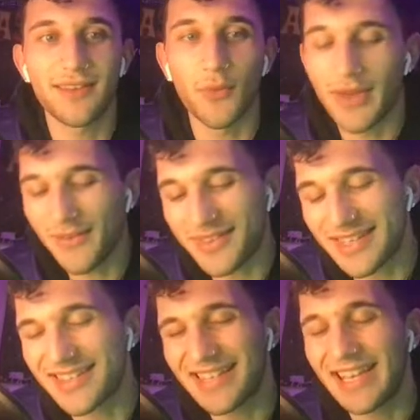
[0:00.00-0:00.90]
we've
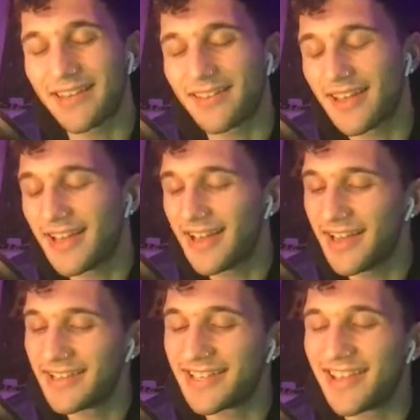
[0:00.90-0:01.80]
just seen
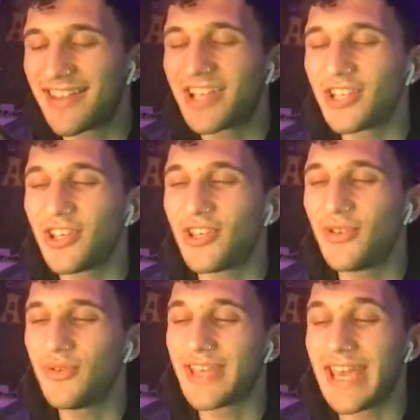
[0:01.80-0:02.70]
just such a
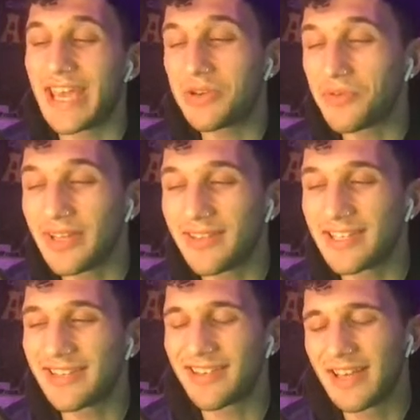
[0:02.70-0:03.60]
huge increase and
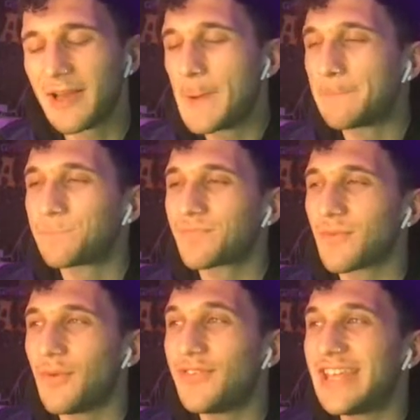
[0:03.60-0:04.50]
just
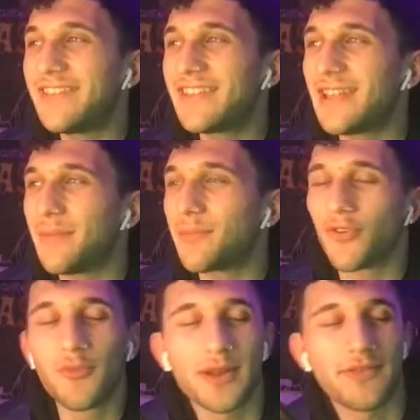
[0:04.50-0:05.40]
we've seen the
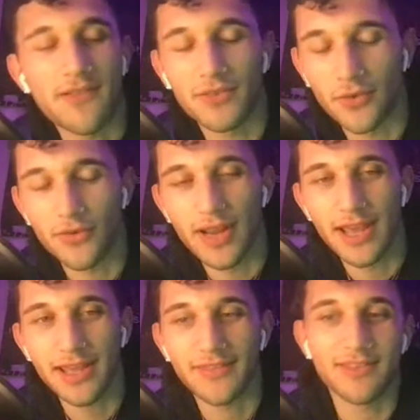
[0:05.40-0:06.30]
improvement of Devin
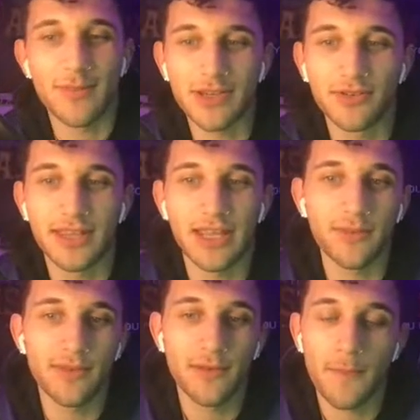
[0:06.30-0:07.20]
Duvernay in special
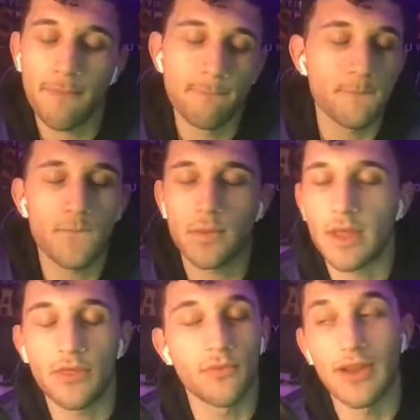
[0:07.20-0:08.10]
teams,
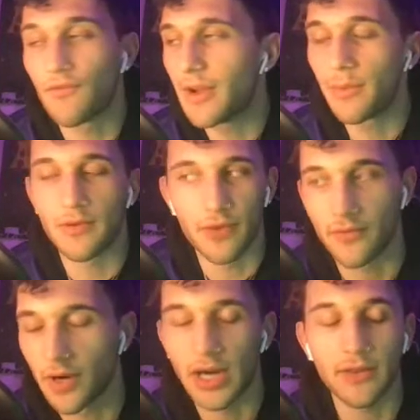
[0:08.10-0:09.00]
like right in front
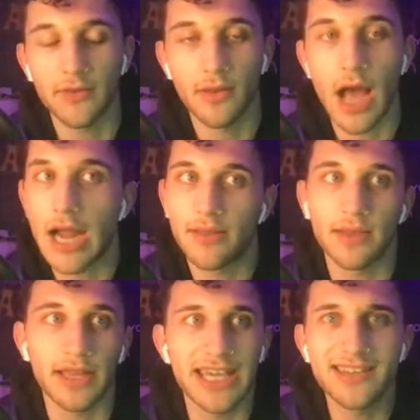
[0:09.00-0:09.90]
of our eyes.
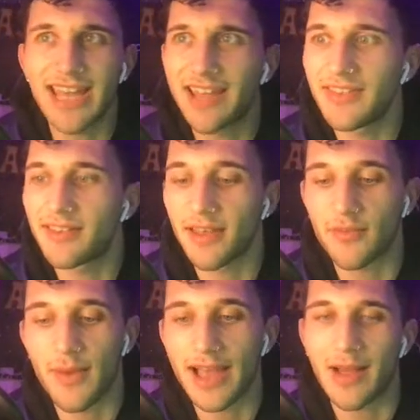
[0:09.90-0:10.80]
Honestly, he's taking these kicks
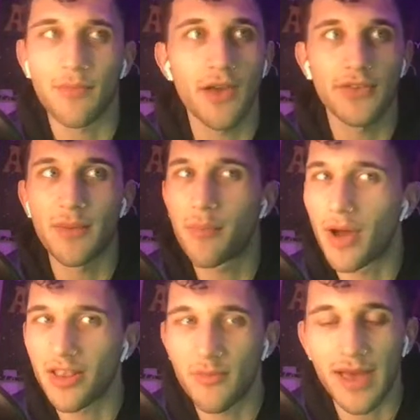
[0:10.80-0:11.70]
back. I'm loving it.
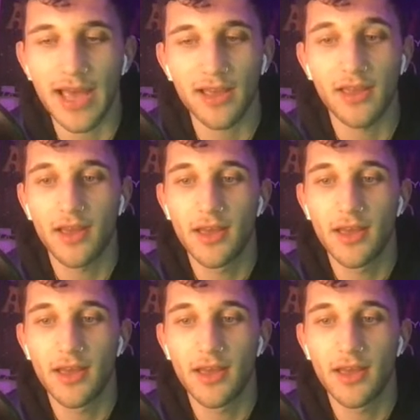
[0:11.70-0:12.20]
Punts back.